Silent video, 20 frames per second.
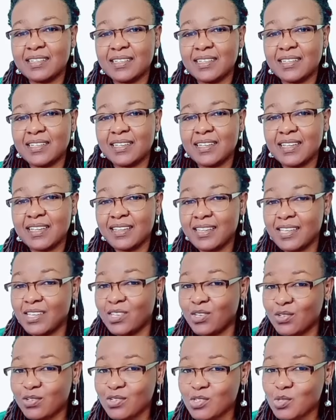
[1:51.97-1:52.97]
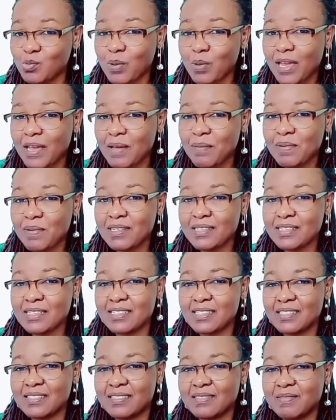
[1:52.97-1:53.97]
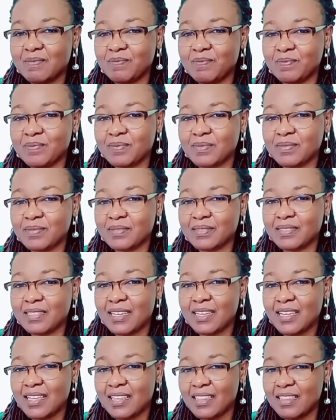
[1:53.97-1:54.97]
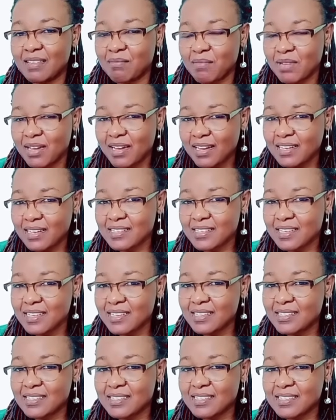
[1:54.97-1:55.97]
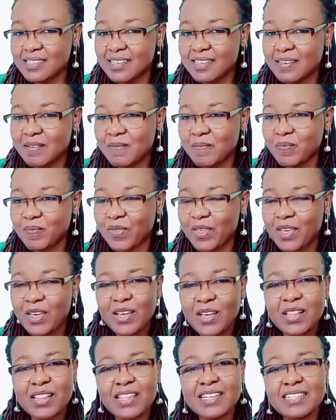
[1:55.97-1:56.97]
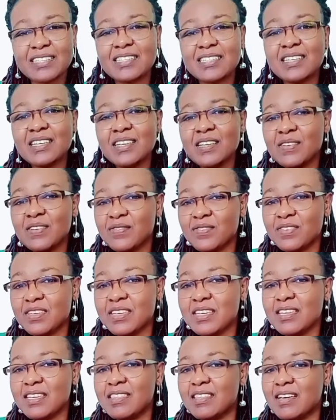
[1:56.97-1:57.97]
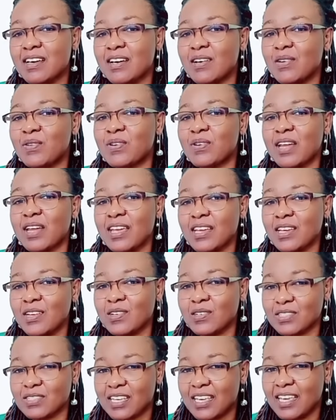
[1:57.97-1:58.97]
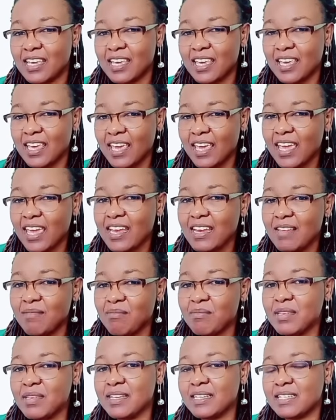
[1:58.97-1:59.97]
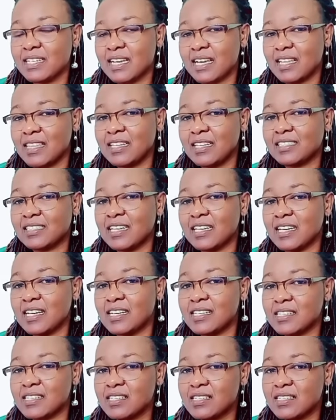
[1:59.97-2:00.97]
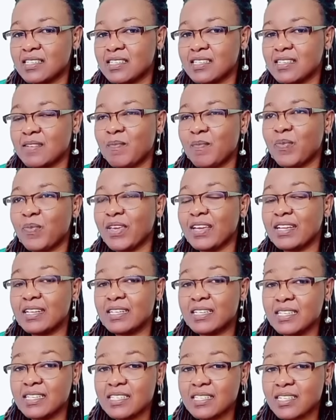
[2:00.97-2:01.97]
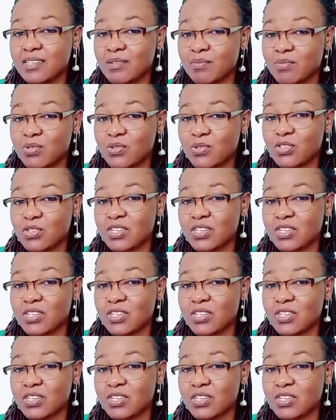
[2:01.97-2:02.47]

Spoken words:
the newspapers, the magazines, the TV, the radios, any media that can assist in distributing